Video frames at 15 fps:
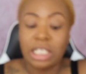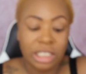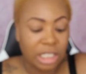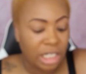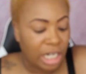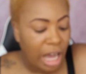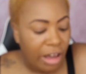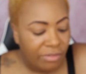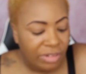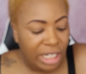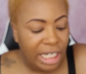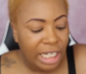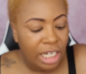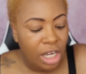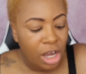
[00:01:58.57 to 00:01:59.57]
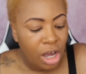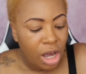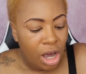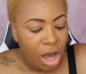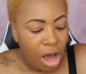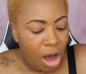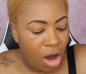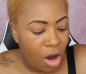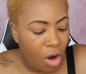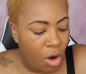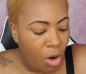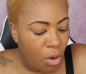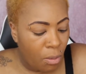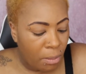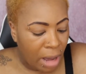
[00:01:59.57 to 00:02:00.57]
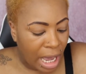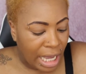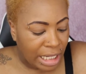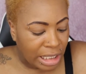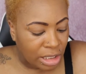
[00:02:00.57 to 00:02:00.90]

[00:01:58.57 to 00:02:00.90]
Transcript: just lovely oh my